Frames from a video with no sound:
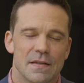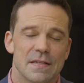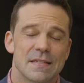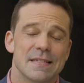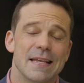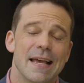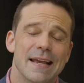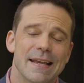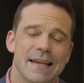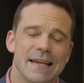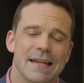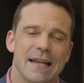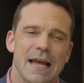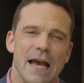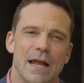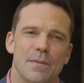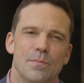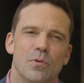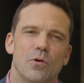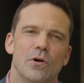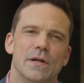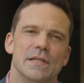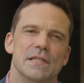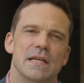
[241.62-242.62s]
Second,
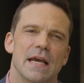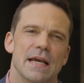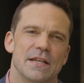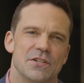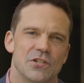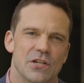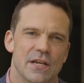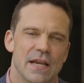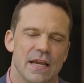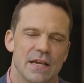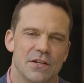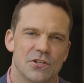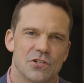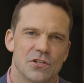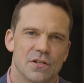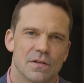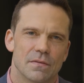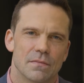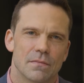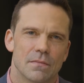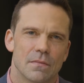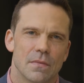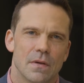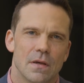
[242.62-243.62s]
I'd point to education.
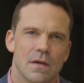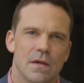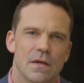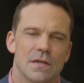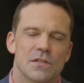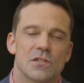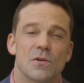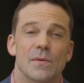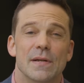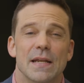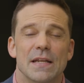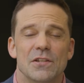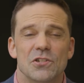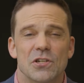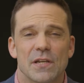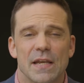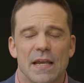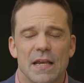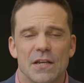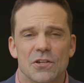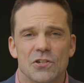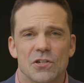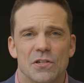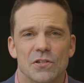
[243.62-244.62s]
So in
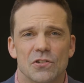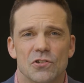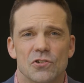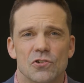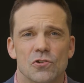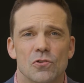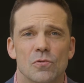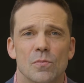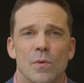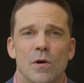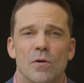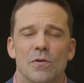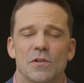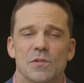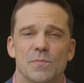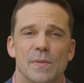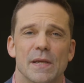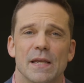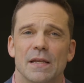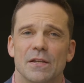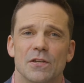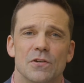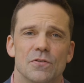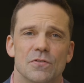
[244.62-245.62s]
education, SUMO is
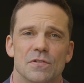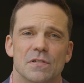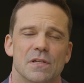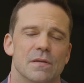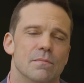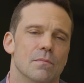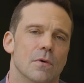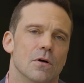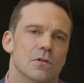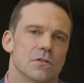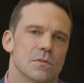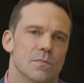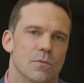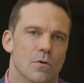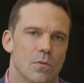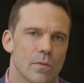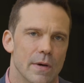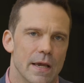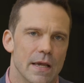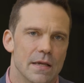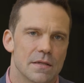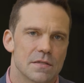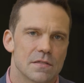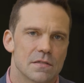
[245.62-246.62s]
being used in multiple
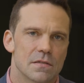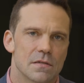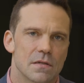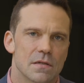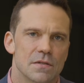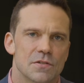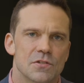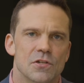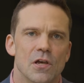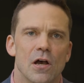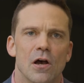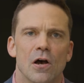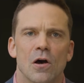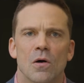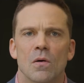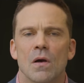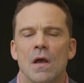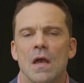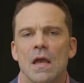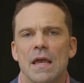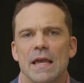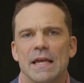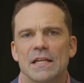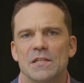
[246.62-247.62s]
ways. So
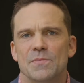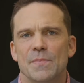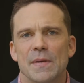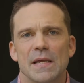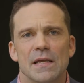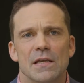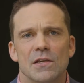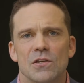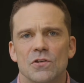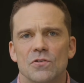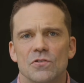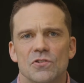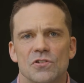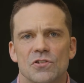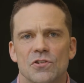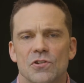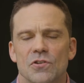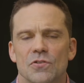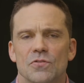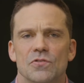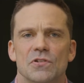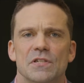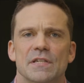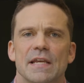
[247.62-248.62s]
it's being used
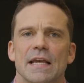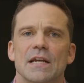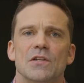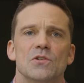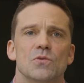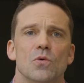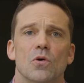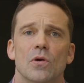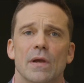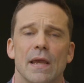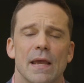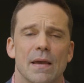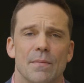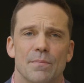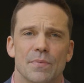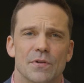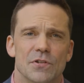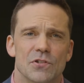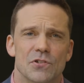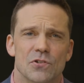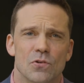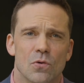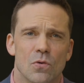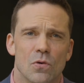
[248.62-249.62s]
to schedule
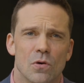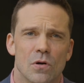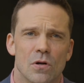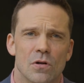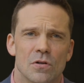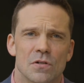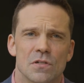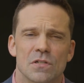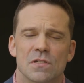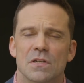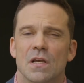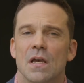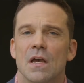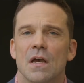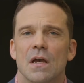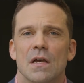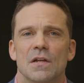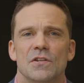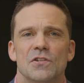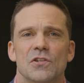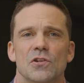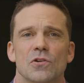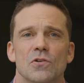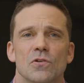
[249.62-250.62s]
campus tours,
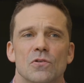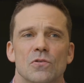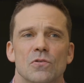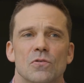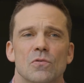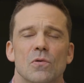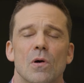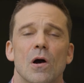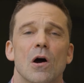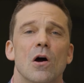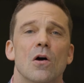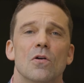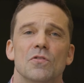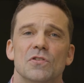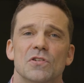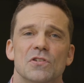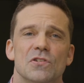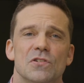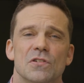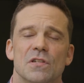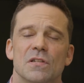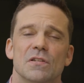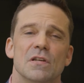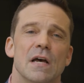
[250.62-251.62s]
to
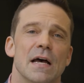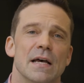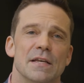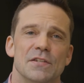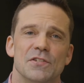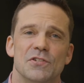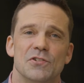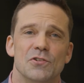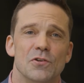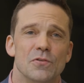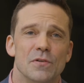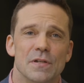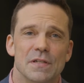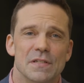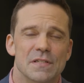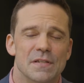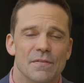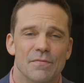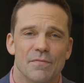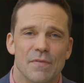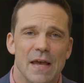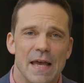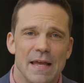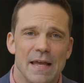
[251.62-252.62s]
host students'
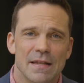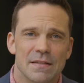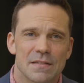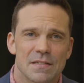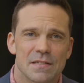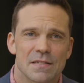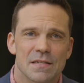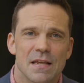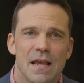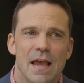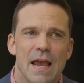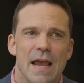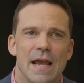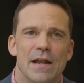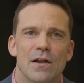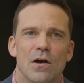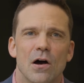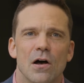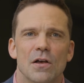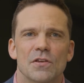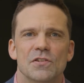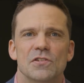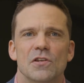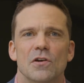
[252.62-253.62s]
events, and
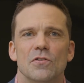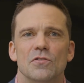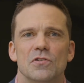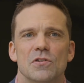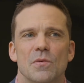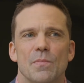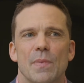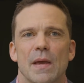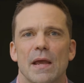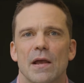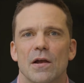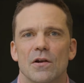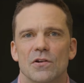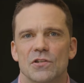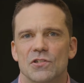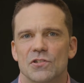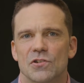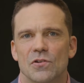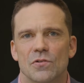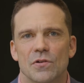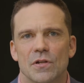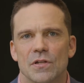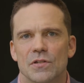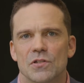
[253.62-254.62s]
also to pair
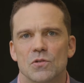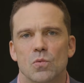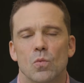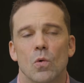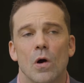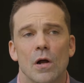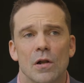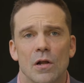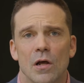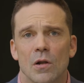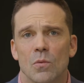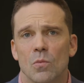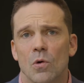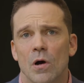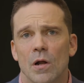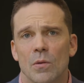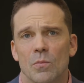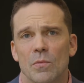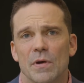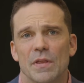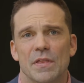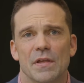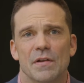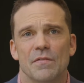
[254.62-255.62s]
students one-on-one
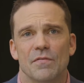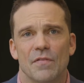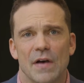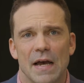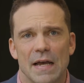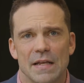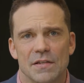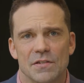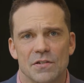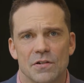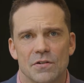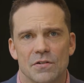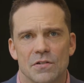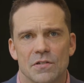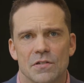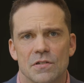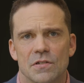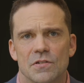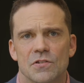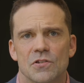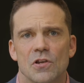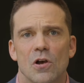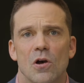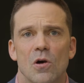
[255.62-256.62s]
with advisors.
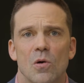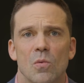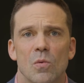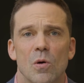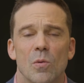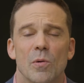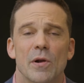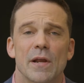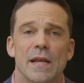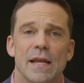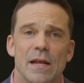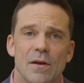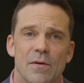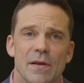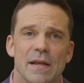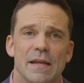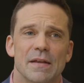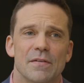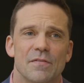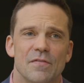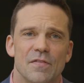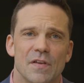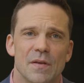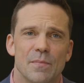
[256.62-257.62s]
So what we're hearing
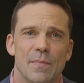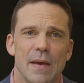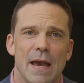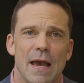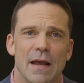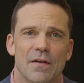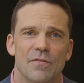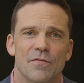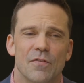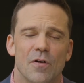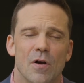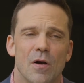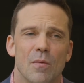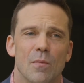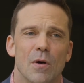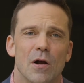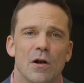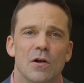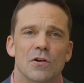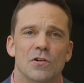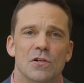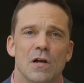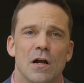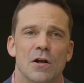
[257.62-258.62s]
in feedback from
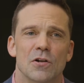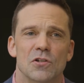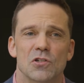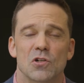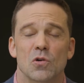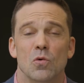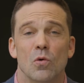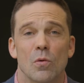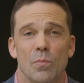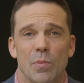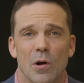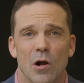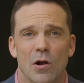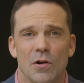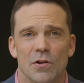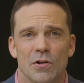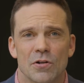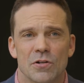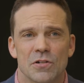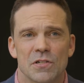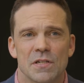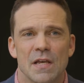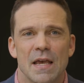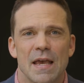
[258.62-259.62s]
our school
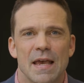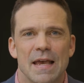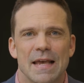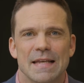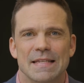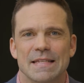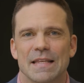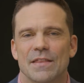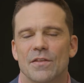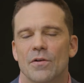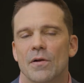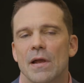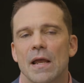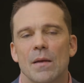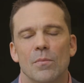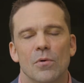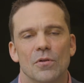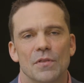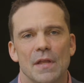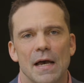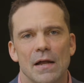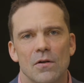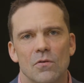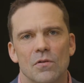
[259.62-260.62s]
partners is that they're able
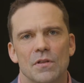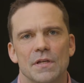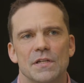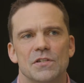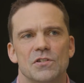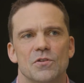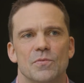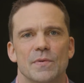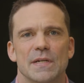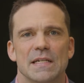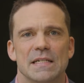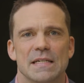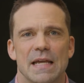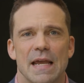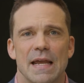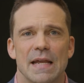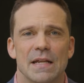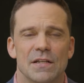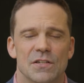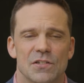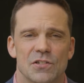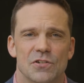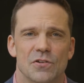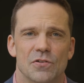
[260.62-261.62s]
not only to
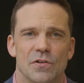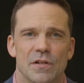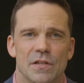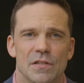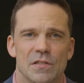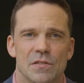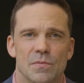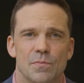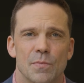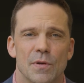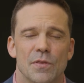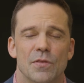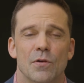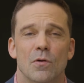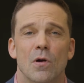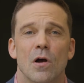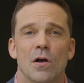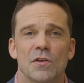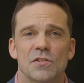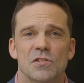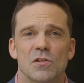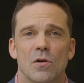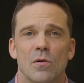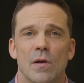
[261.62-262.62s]
retain students, but they're
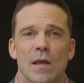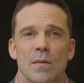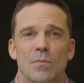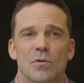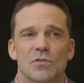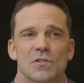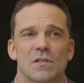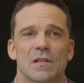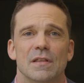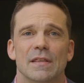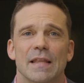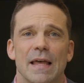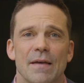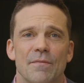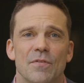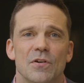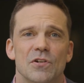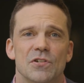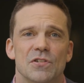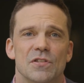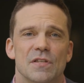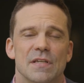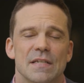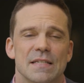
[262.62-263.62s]
also able to
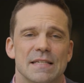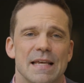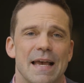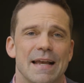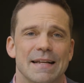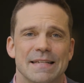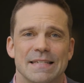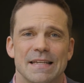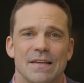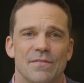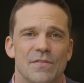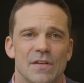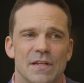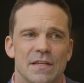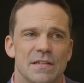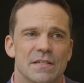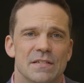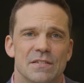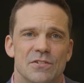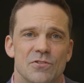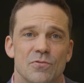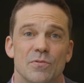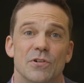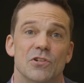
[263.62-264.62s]
leverage these
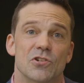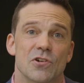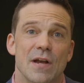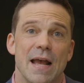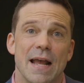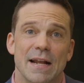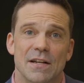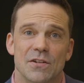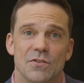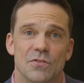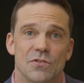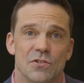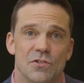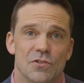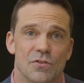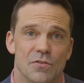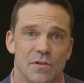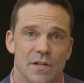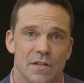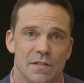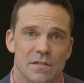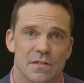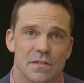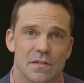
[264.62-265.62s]
activities to attract new
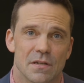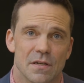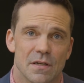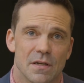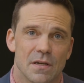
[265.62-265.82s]
students.